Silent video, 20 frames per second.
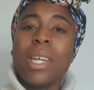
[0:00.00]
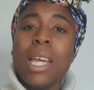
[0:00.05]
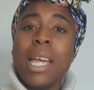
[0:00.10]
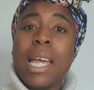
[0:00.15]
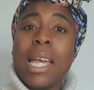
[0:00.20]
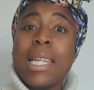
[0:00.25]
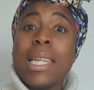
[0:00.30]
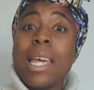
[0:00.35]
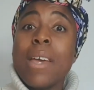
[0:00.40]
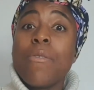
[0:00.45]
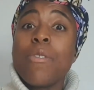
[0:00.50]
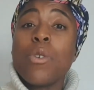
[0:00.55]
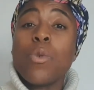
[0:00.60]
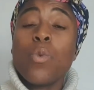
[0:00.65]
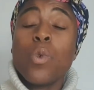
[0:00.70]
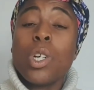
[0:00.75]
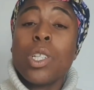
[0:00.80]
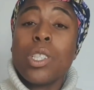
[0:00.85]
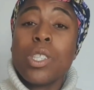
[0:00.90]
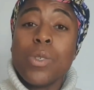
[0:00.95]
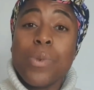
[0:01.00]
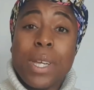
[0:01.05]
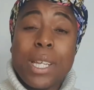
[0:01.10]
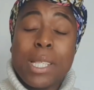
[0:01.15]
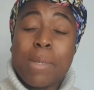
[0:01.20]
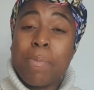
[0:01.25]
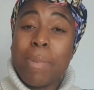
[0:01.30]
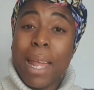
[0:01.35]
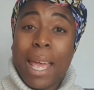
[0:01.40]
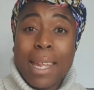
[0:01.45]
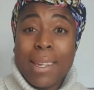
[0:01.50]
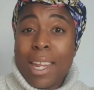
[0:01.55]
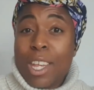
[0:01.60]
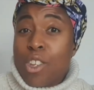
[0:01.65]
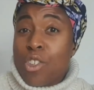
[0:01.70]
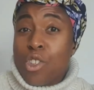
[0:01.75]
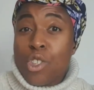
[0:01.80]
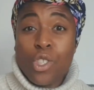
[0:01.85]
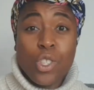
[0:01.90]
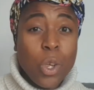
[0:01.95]
Now, if you want to explain that you
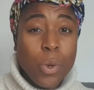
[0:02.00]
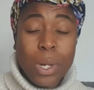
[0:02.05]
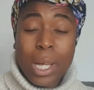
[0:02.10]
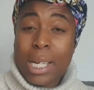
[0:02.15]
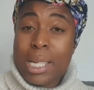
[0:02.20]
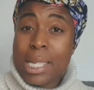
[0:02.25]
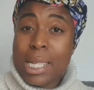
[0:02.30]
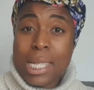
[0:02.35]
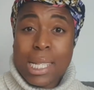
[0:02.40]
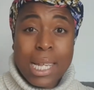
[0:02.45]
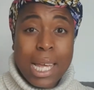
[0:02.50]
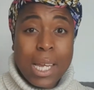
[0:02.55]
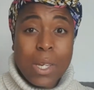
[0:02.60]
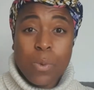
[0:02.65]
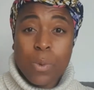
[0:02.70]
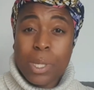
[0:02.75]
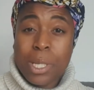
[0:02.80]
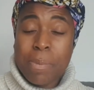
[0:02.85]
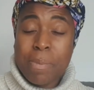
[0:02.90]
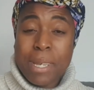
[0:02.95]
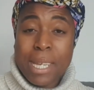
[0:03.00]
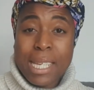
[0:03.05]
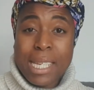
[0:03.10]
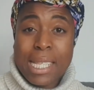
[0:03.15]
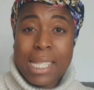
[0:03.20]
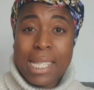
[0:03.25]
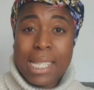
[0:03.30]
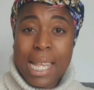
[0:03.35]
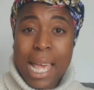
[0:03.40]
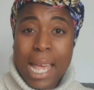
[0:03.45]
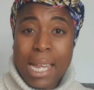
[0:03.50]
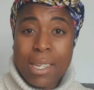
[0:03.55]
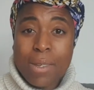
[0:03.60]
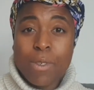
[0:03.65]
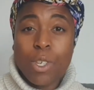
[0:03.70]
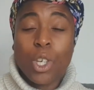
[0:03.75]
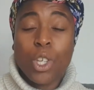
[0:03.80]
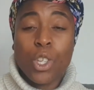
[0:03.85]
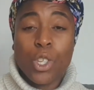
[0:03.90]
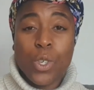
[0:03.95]
just don't understand what's being said,
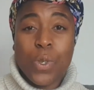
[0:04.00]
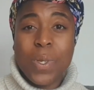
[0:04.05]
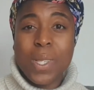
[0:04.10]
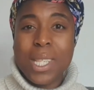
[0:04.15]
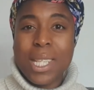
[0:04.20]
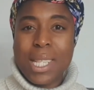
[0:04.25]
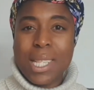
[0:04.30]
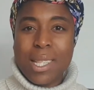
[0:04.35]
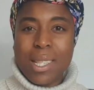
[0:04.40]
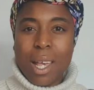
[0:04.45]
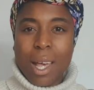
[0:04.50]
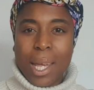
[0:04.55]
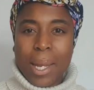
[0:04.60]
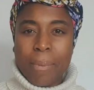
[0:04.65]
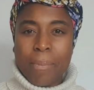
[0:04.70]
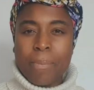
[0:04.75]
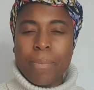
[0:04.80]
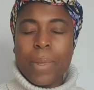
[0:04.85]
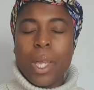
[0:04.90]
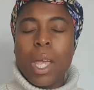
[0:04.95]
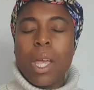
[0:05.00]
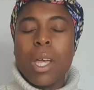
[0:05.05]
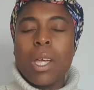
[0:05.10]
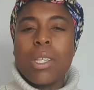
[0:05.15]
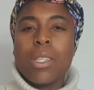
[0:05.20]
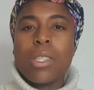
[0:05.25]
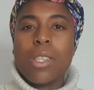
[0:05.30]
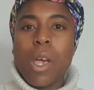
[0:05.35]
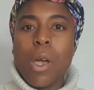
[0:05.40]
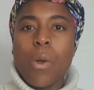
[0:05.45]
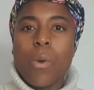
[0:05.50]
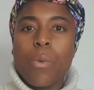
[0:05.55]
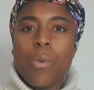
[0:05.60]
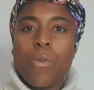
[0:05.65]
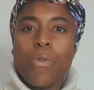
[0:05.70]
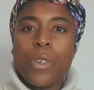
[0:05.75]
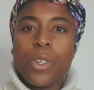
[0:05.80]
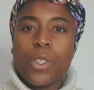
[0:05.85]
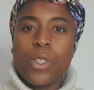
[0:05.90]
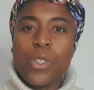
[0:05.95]
you can use this sign. So
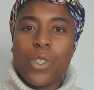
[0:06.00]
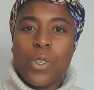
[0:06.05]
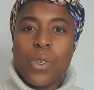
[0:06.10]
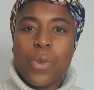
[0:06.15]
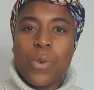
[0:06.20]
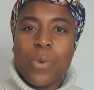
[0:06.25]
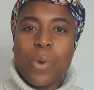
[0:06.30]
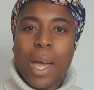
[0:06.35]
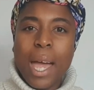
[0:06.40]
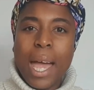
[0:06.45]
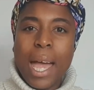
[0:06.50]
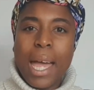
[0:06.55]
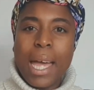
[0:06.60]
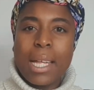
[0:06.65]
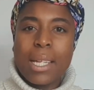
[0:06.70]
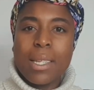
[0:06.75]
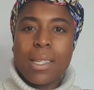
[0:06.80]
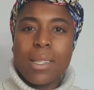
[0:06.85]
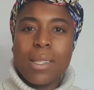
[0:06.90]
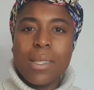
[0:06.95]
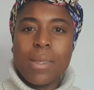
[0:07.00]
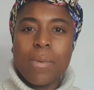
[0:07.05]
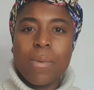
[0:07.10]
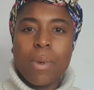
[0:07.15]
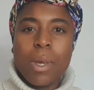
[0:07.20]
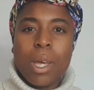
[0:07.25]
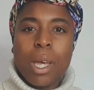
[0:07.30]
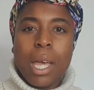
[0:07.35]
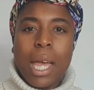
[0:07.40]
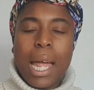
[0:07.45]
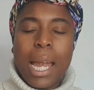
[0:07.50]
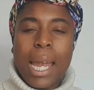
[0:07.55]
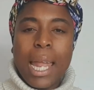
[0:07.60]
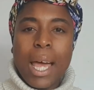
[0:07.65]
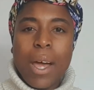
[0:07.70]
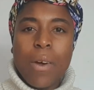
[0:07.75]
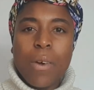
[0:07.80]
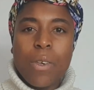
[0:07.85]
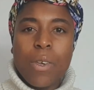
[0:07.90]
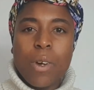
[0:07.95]
with your two hands,
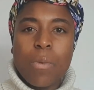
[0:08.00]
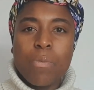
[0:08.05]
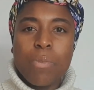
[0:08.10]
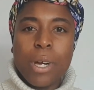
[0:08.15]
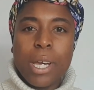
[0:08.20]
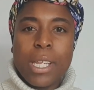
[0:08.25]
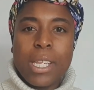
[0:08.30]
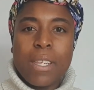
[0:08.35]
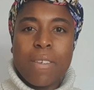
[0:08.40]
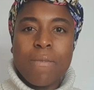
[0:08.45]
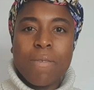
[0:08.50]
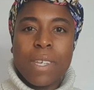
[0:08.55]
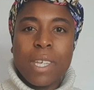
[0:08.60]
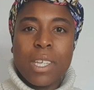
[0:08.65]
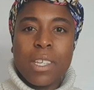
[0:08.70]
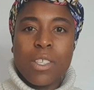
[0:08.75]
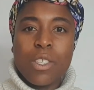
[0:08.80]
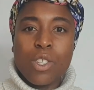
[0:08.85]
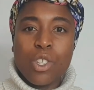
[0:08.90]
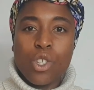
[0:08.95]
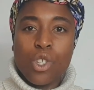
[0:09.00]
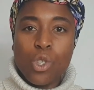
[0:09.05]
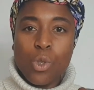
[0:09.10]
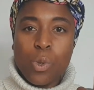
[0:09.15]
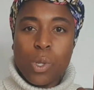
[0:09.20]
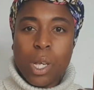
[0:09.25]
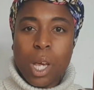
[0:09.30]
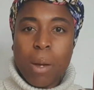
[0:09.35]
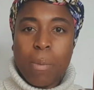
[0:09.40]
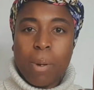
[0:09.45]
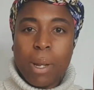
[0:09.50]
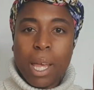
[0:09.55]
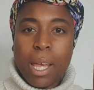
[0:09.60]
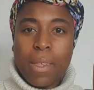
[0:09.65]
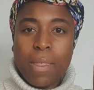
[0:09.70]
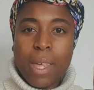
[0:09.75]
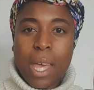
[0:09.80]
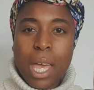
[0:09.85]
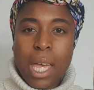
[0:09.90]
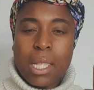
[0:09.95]
allow your pointing fingers to shoot up
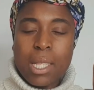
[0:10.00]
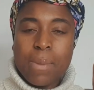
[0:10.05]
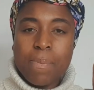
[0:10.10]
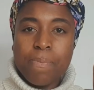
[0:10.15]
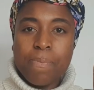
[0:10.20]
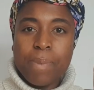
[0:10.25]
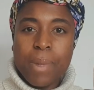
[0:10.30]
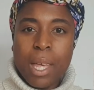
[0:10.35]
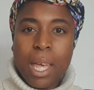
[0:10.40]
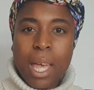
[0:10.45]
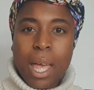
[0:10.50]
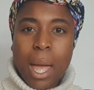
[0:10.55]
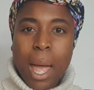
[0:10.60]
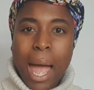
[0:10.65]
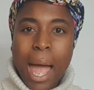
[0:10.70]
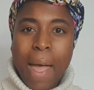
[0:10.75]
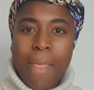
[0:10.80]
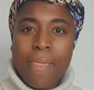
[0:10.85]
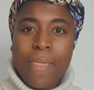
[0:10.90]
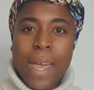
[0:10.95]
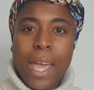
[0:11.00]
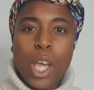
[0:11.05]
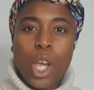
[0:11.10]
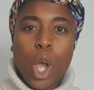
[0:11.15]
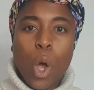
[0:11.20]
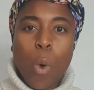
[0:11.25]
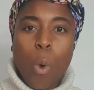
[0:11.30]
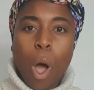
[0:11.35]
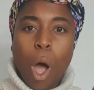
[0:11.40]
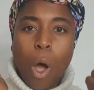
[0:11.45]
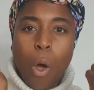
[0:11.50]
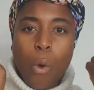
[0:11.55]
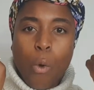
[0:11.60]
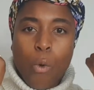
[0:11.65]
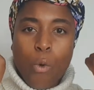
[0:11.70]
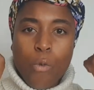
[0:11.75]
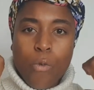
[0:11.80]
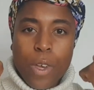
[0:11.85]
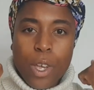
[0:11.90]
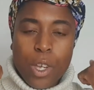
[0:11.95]
like this and then go
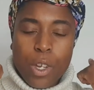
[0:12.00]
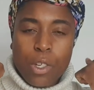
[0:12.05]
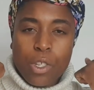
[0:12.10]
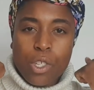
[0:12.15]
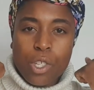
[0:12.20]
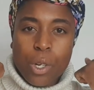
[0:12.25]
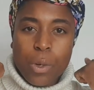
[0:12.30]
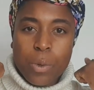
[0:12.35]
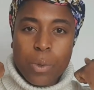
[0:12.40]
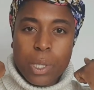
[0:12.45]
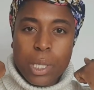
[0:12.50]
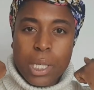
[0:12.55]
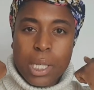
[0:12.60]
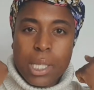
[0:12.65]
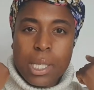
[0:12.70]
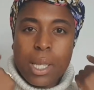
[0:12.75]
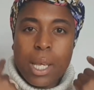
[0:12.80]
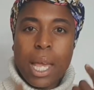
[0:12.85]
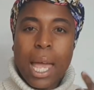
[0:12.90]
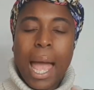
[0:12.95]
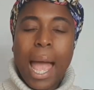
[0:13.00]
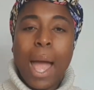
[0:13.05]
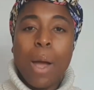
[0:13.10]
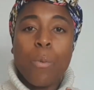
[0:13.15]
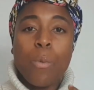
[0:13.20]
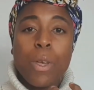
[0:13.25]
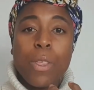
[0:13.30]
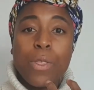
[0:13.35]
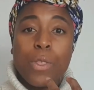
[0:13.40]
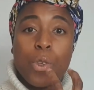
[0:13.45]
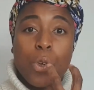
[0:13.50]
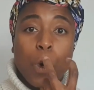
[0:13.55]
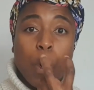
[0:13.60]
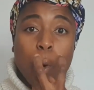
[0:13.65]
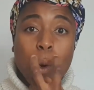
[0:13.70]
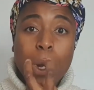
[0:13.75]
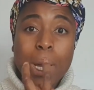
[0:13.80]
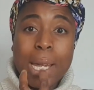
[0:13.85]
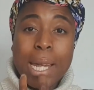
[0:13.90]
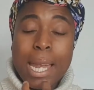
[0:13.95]
over your shoulders. And with
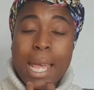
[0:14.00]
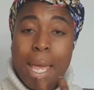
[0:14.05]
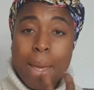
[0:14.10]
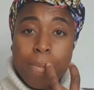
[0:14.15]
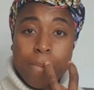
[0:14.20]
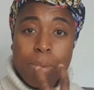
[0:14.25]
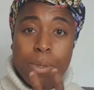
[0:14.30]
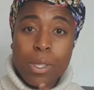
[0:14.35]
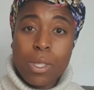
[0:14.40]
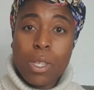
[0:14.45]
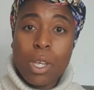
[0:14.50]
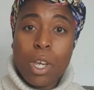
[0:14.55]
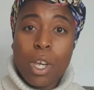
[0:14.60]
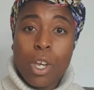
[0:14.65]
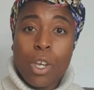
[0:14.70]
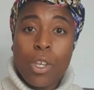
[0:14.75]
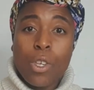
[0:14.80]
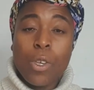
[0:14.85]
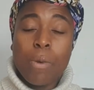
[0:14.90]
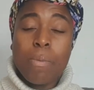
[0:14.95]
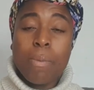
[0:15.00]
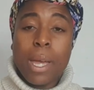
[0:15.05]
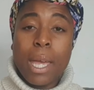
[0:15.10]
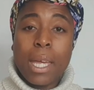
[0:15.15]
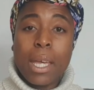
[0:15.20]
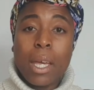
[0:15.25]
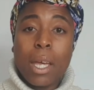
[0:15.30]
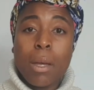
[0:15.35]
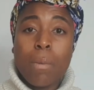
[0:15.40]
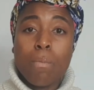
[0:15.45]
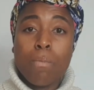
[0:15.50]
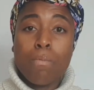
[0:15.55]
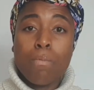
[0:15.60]
your lips, you make a